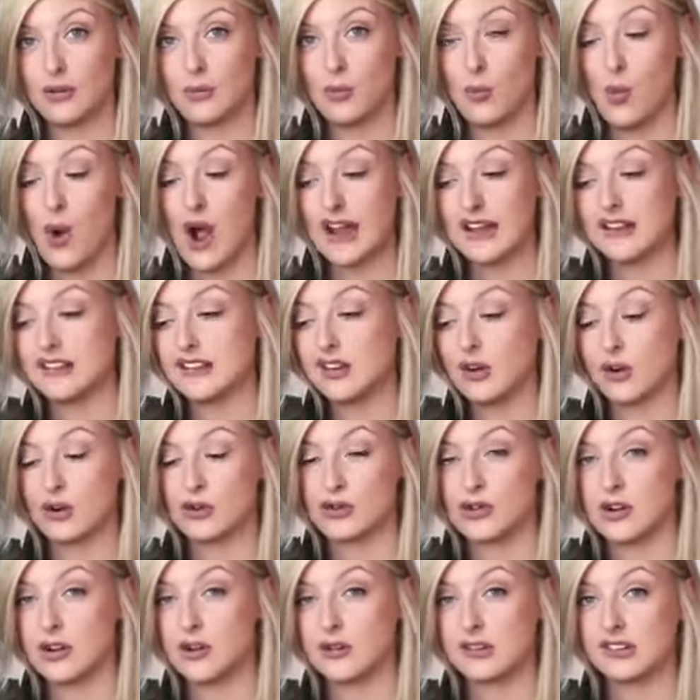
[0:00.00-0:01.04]
why is your
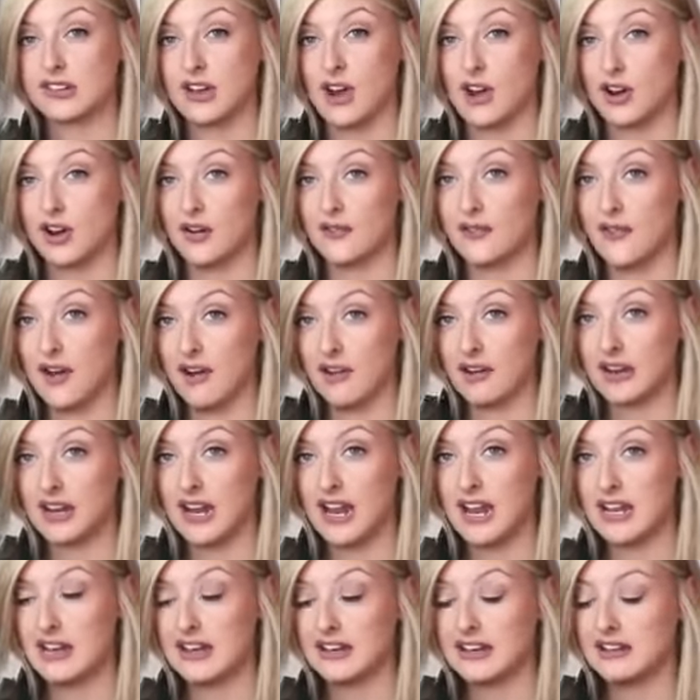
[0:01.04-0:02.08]
trio star not
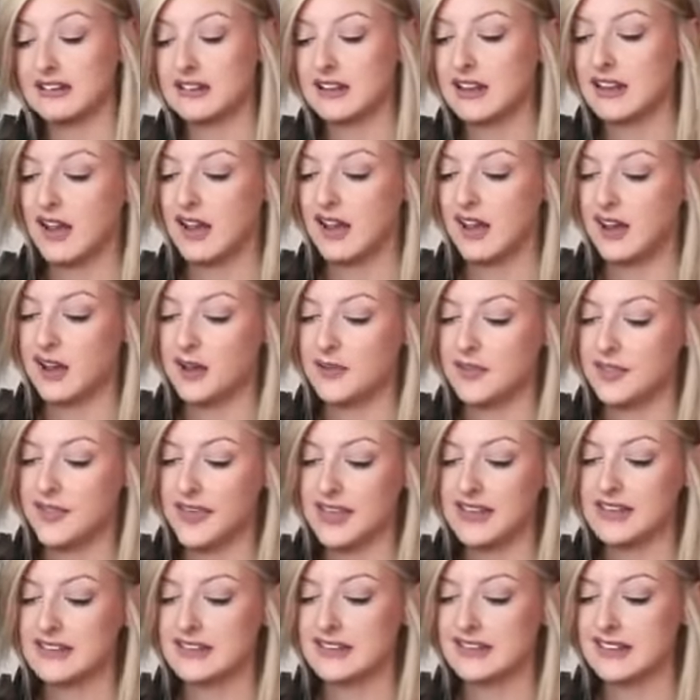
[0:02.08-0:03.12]
variegated,
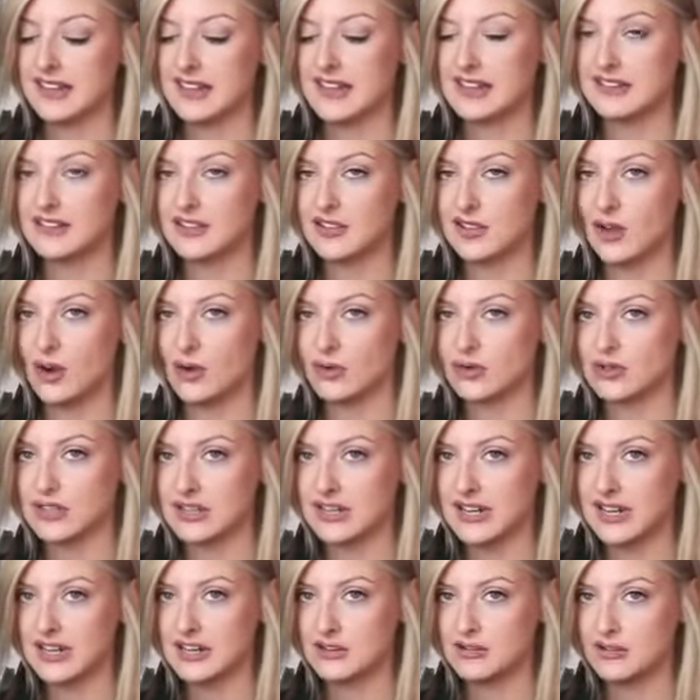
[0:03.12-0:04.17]
this is not
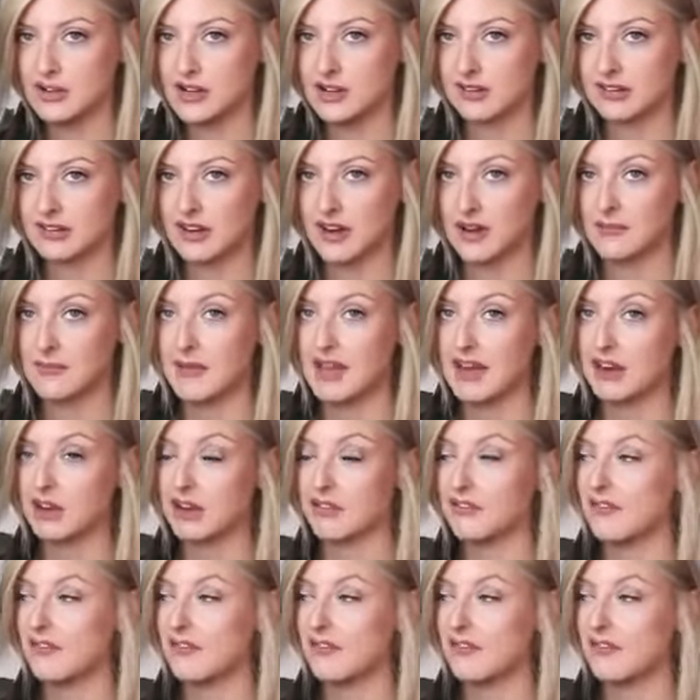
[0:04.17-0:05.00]
a trio star. It may look